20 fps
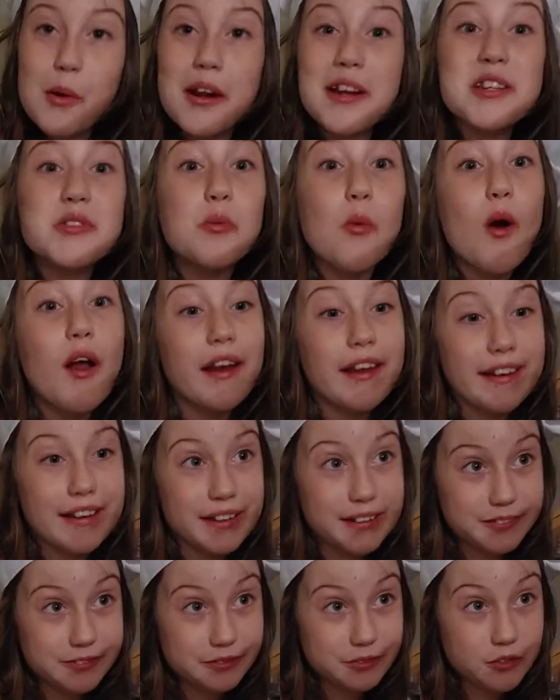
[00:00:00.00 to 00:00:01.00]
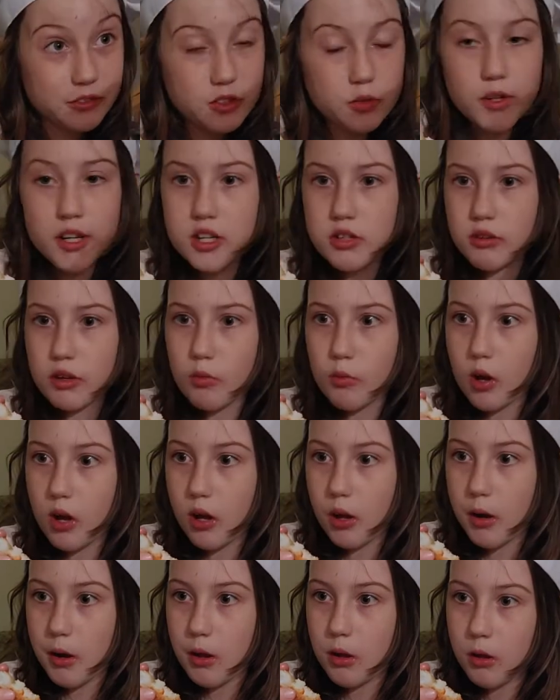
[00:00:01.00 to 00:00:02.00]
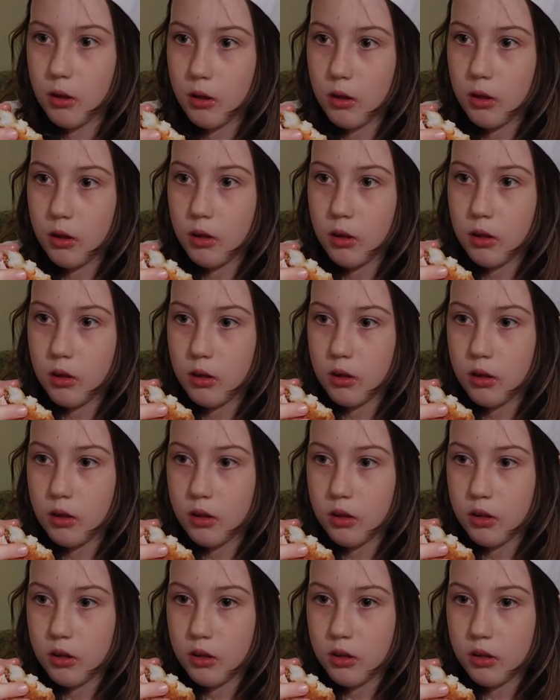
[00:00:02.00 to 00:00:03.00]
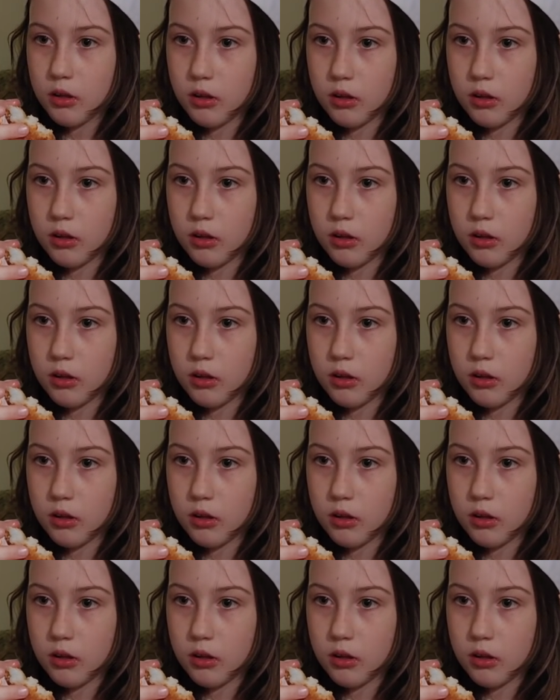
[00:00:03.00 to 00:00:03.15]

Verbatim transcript: twenty twenty. Yep. Twenty twenty one. Yeah.